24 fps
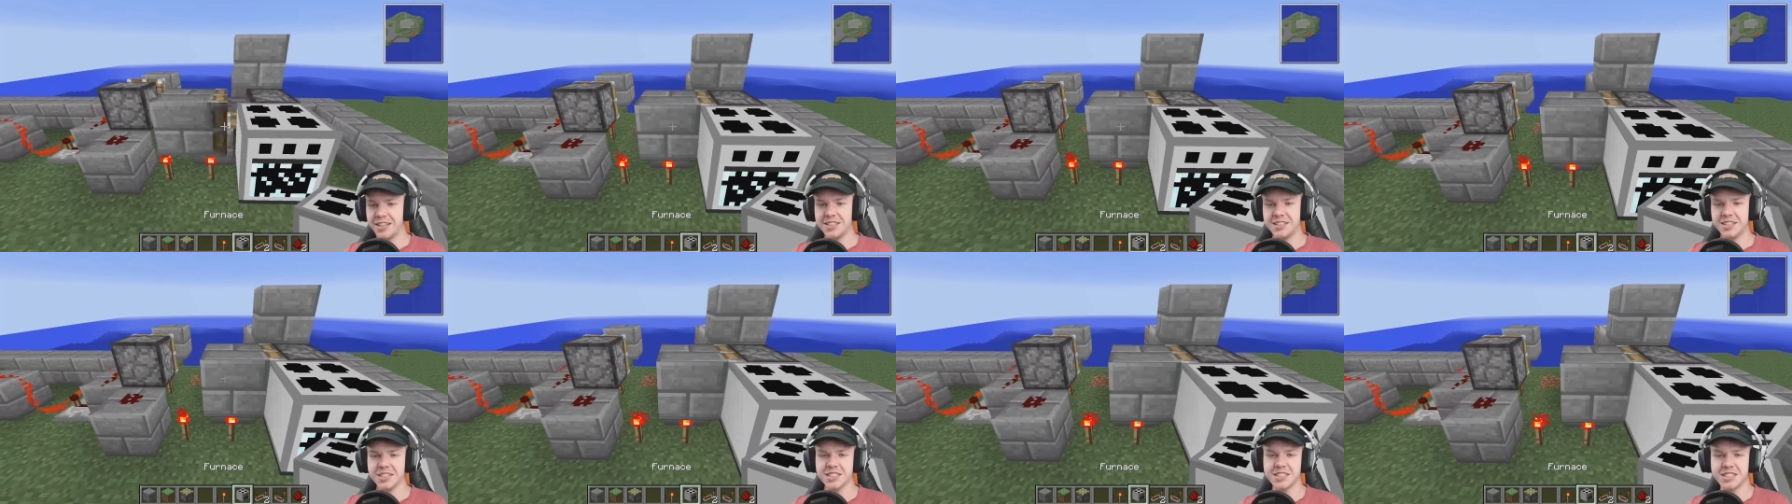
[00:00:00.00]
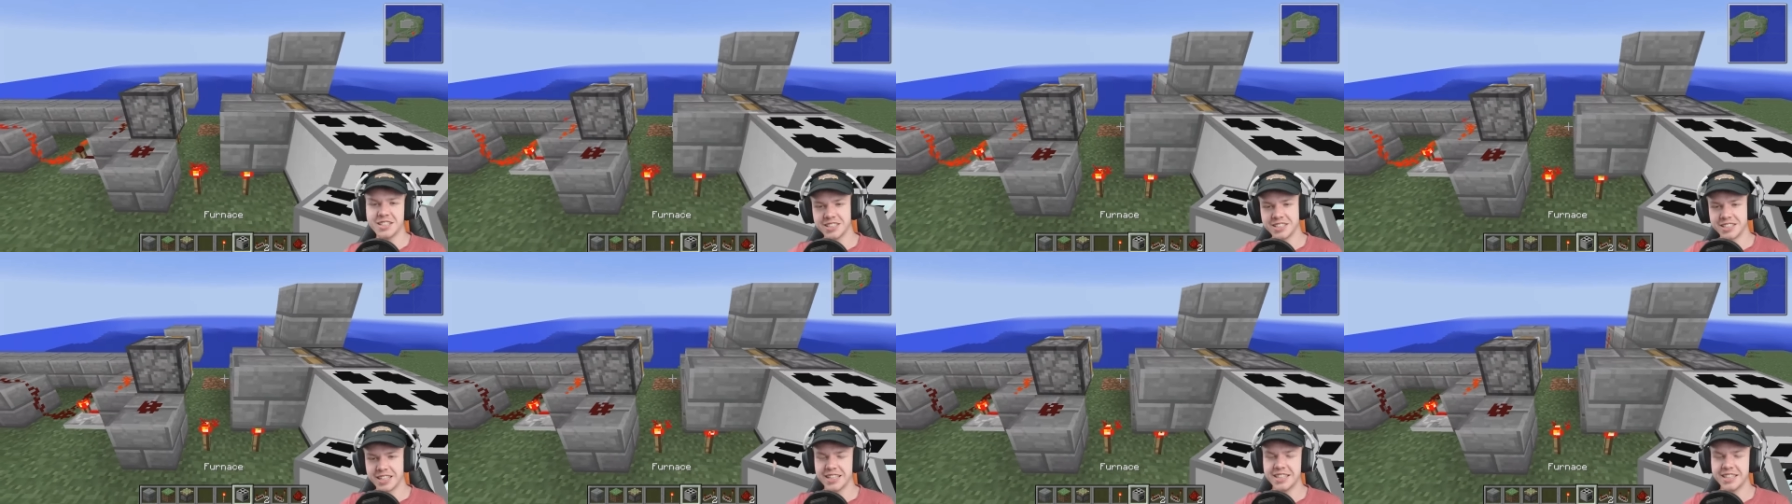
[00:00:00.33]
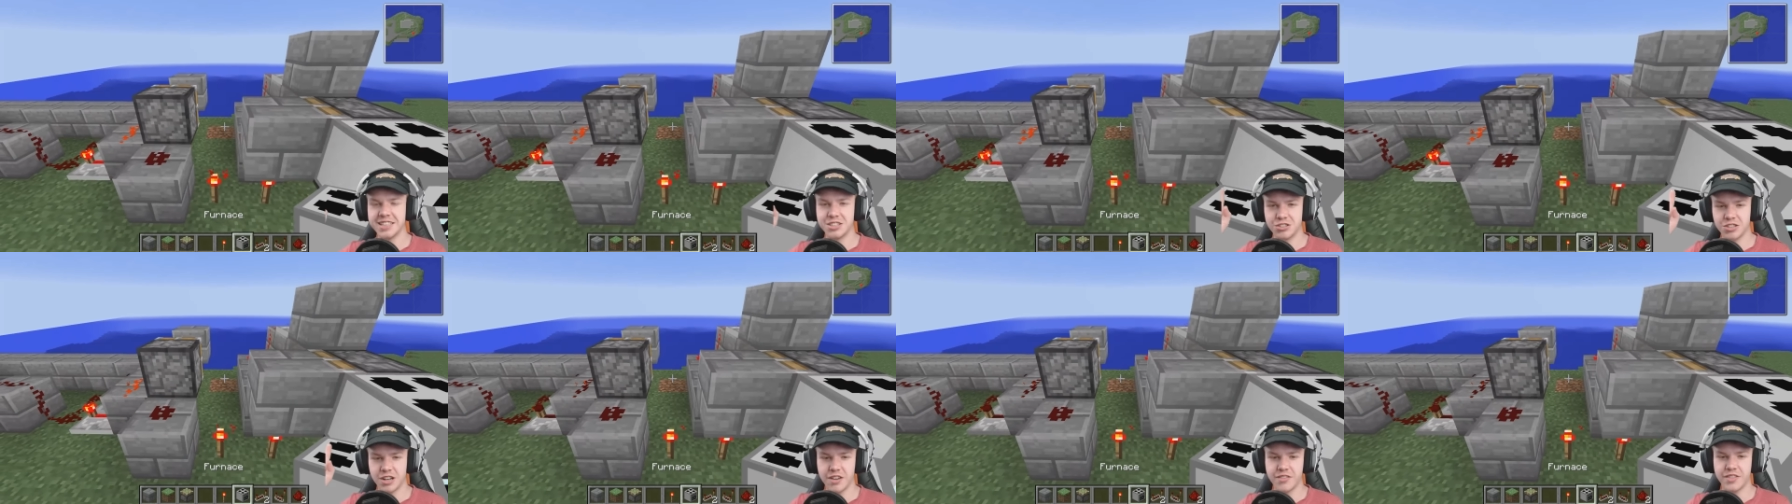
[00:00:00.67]
Just because that
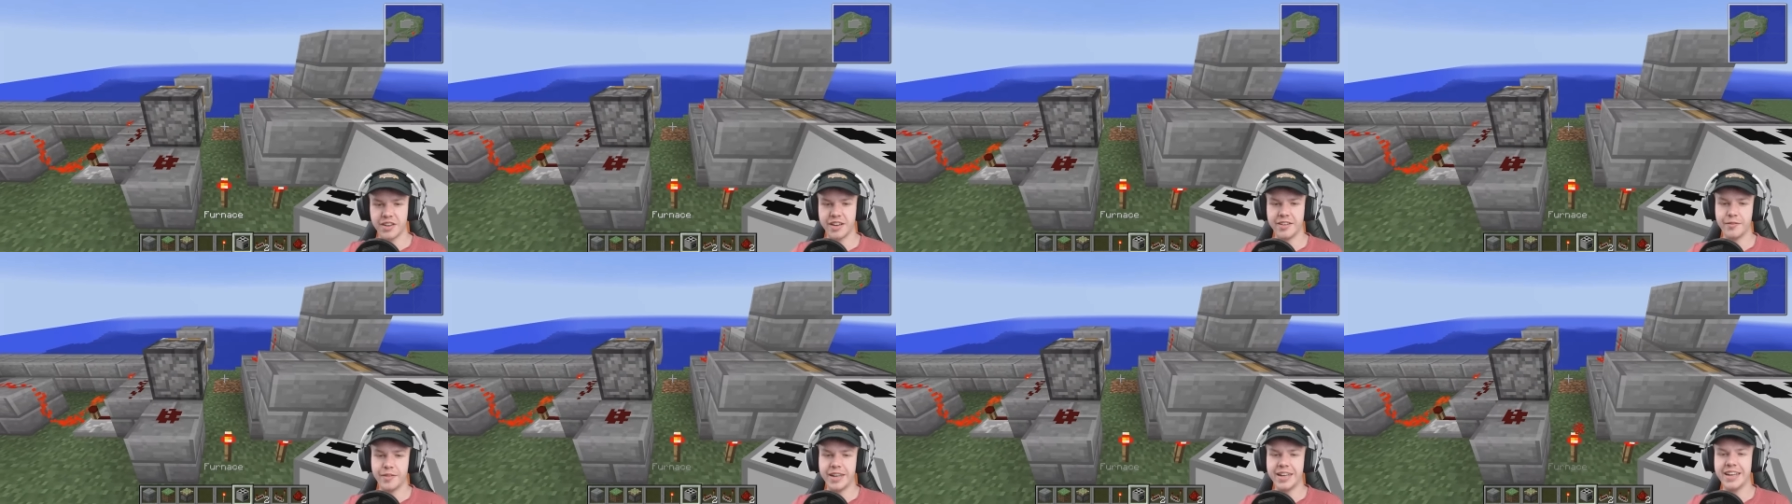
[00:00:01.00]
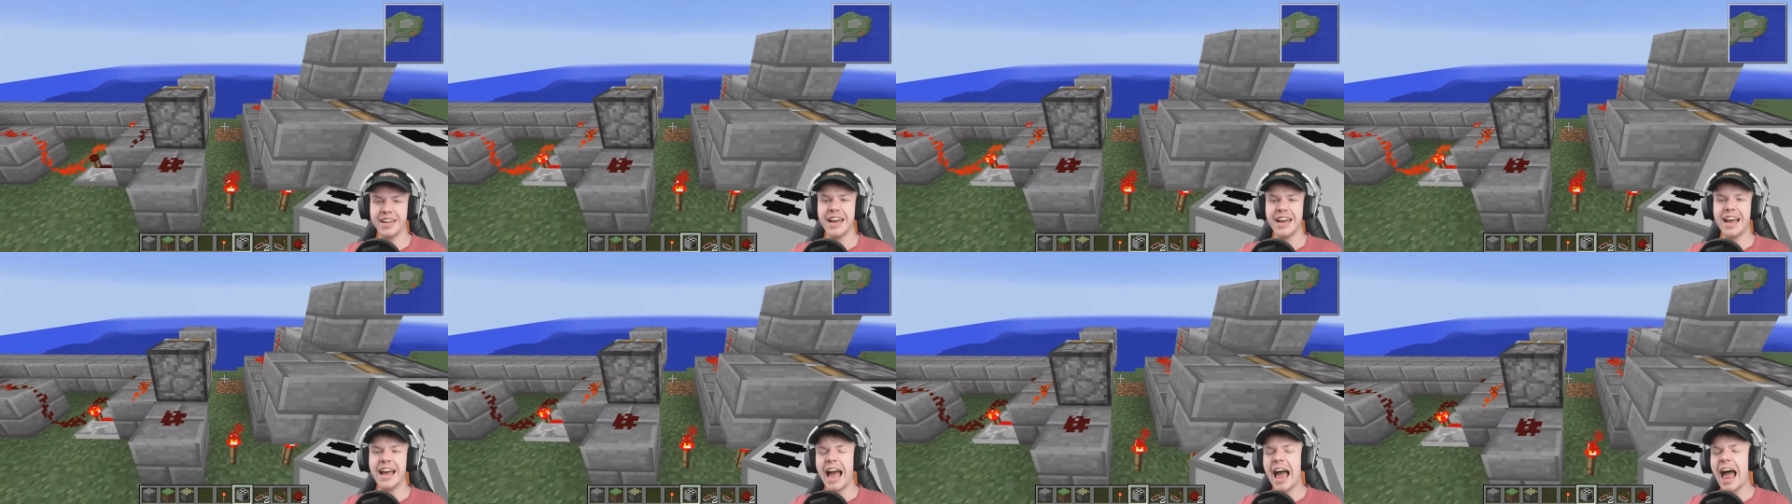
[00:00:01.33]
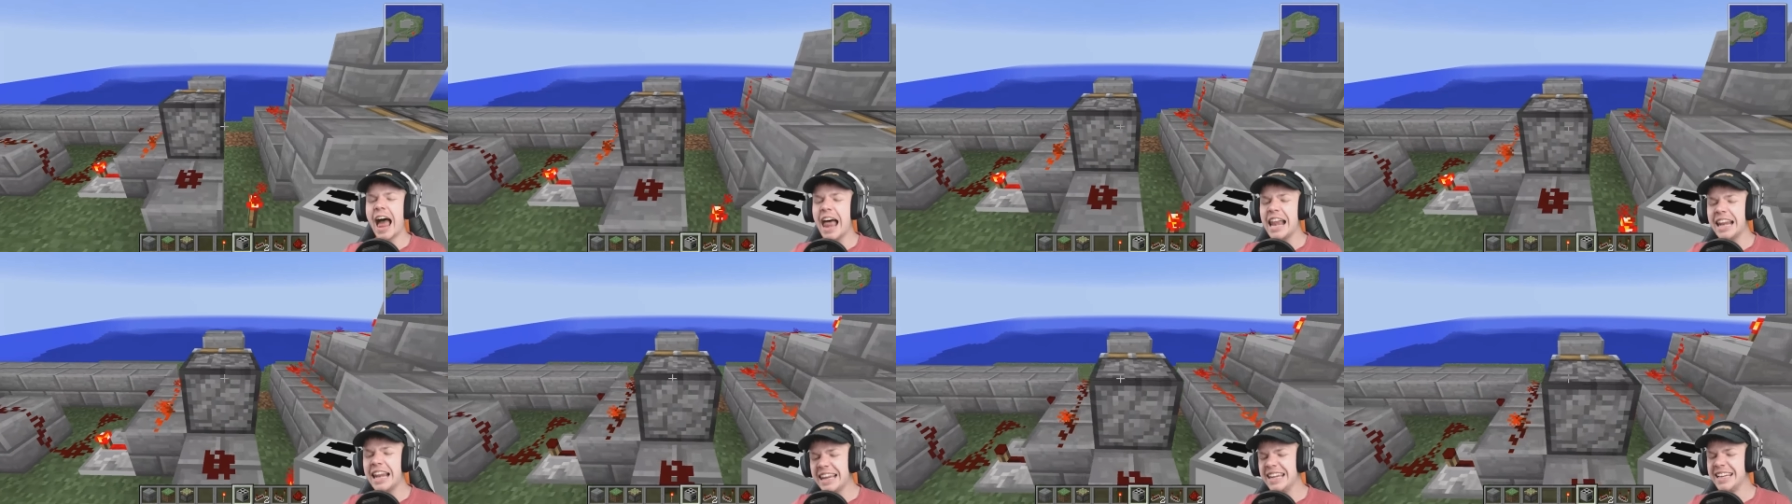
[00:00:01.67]
is driving me
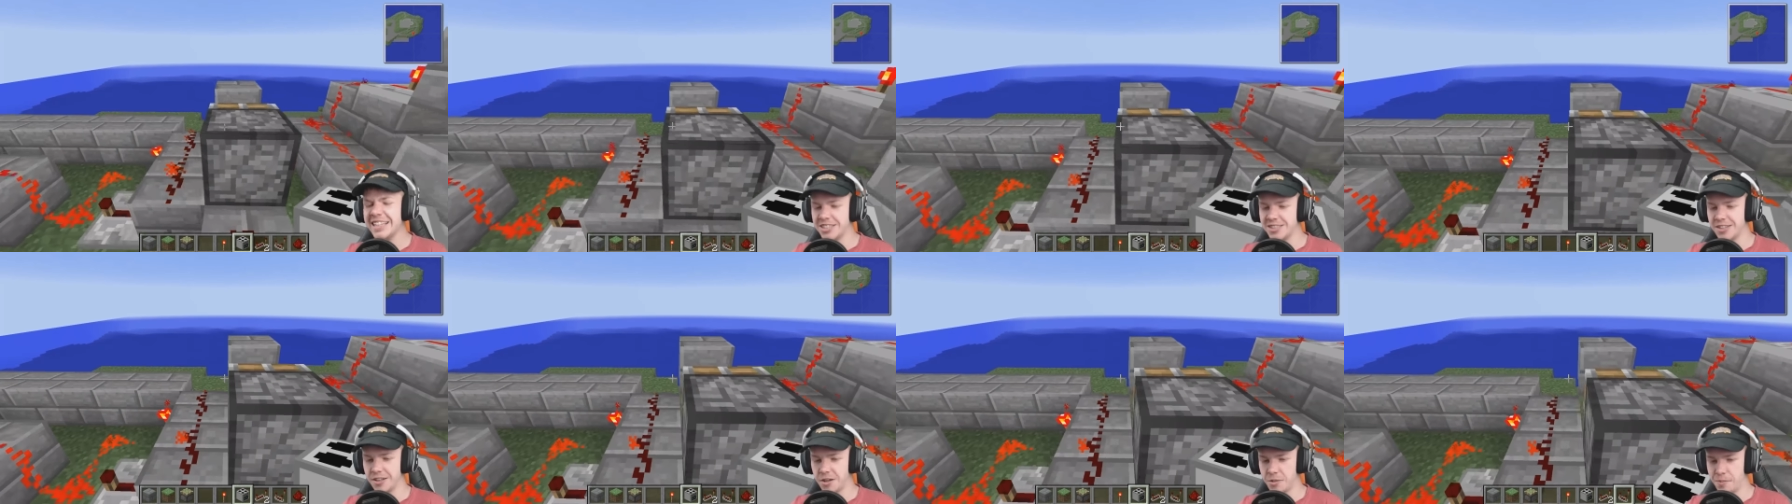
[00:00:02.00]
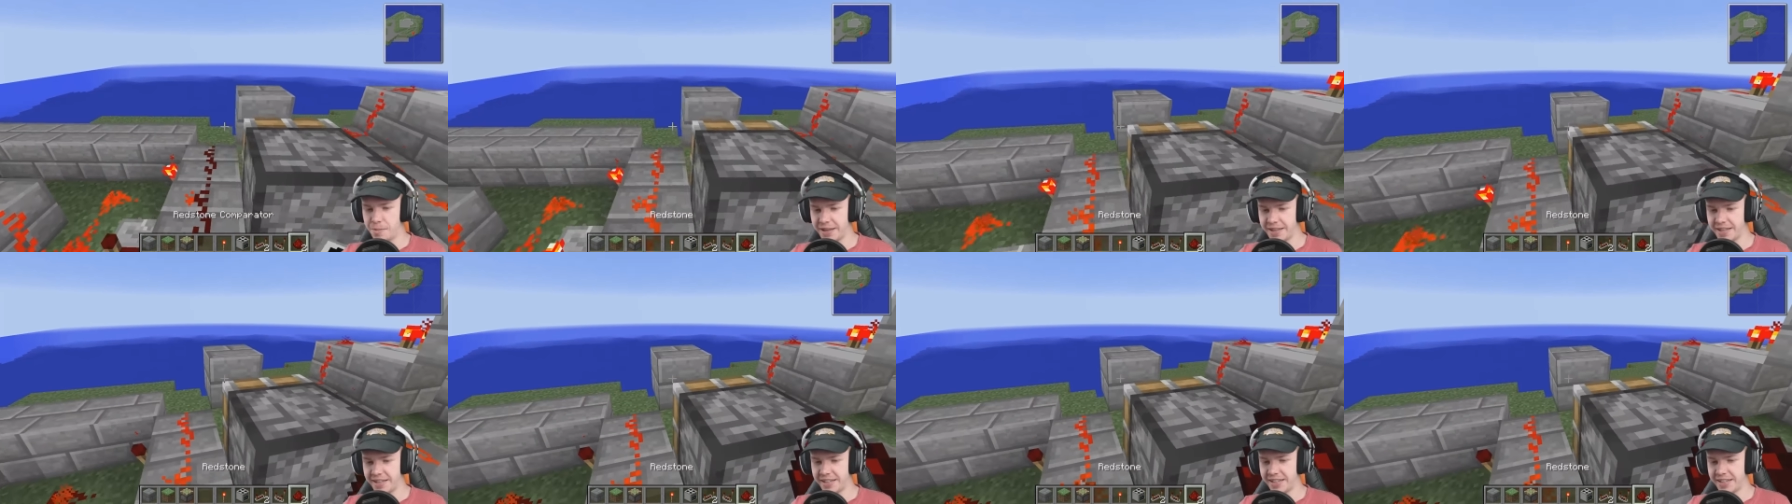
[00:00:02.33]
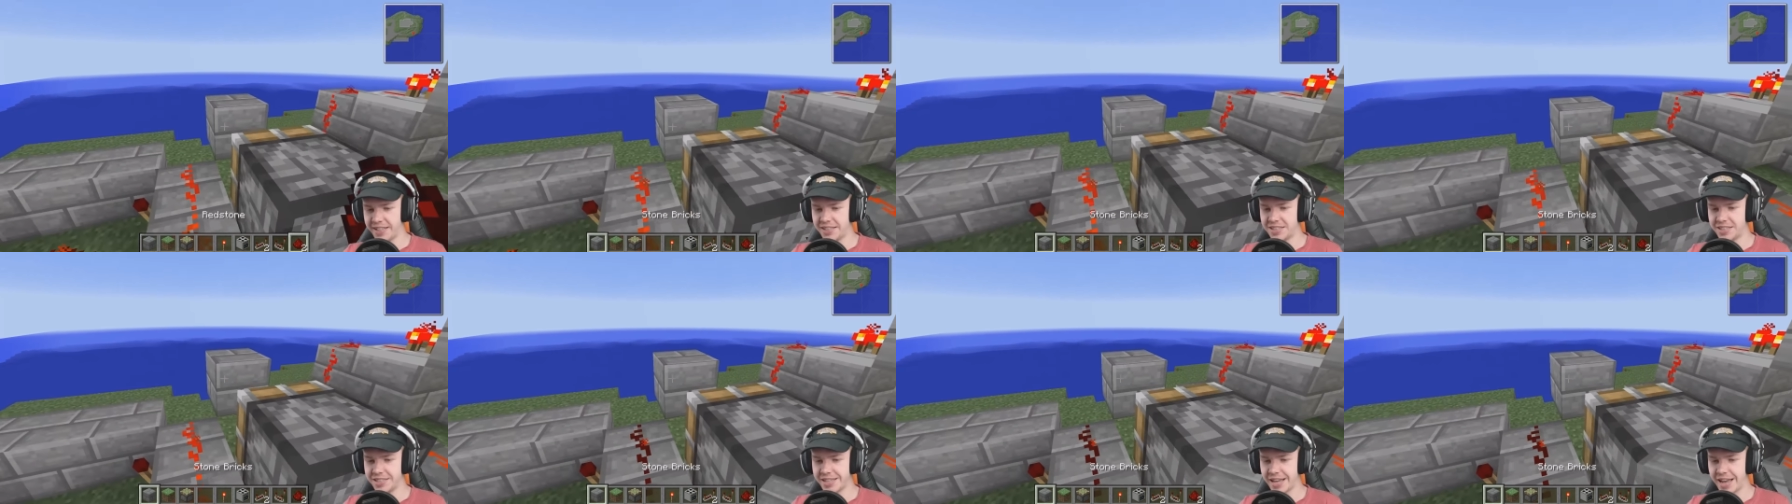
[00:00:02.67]
a little bit
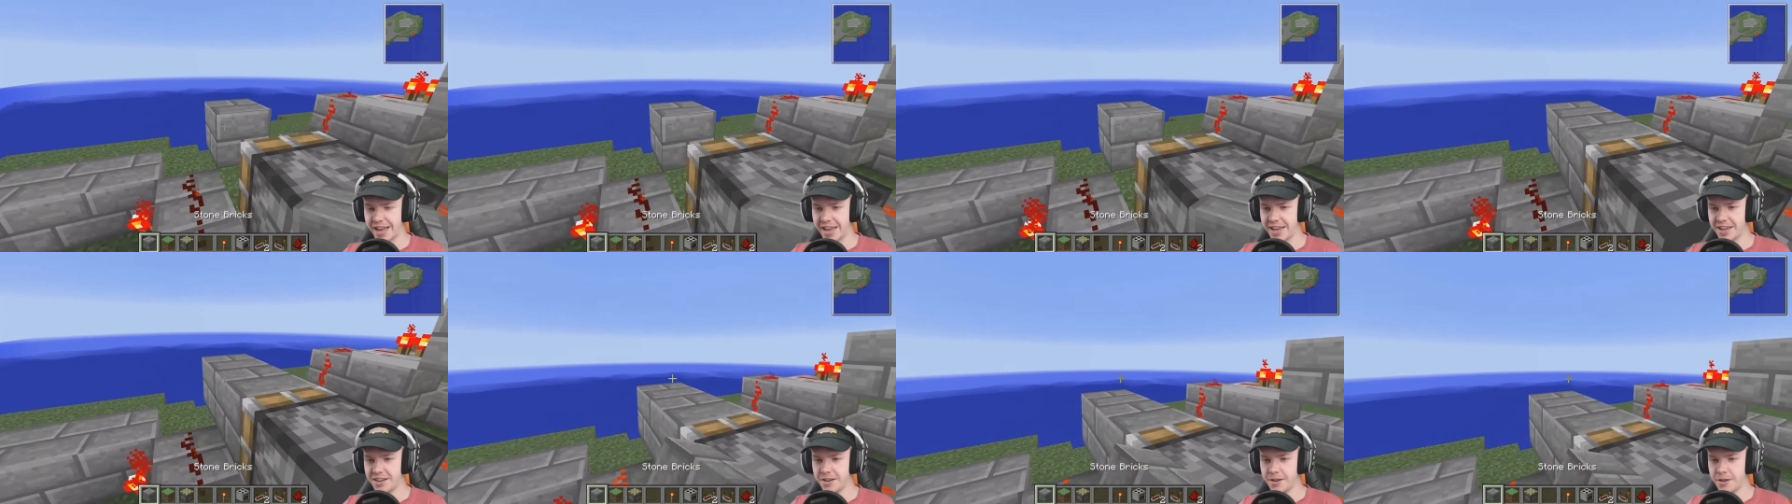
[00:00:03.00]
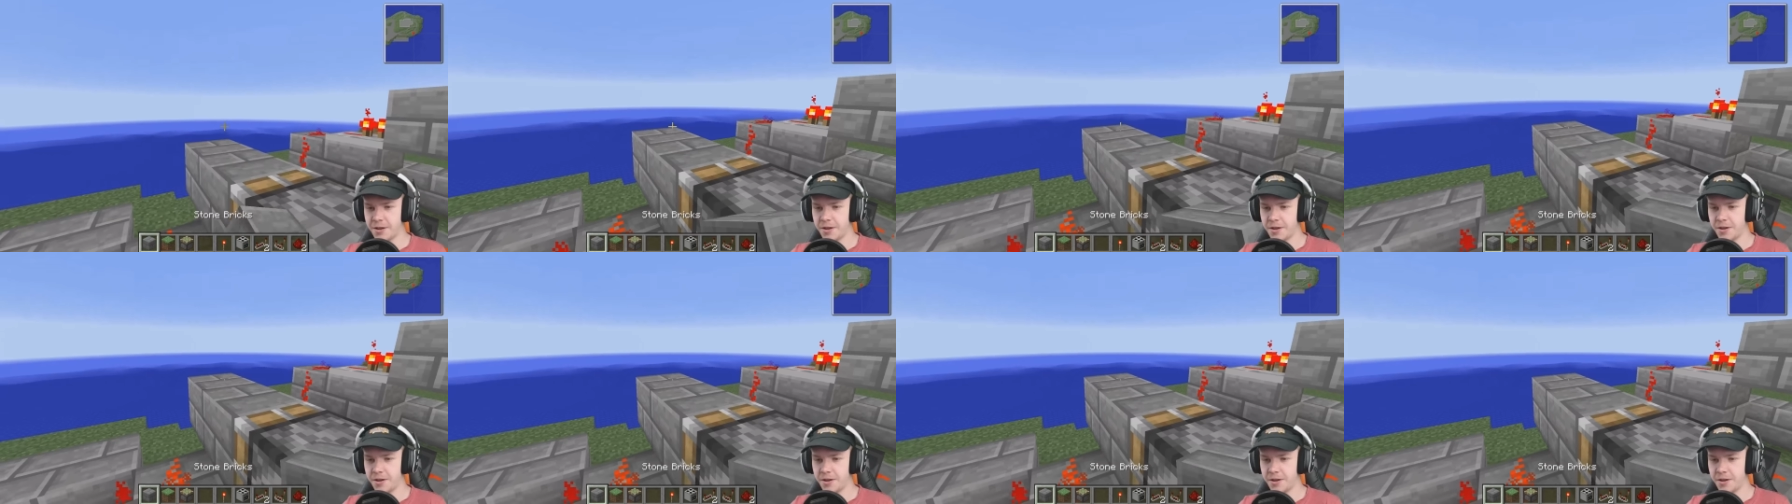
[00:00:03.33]
insane.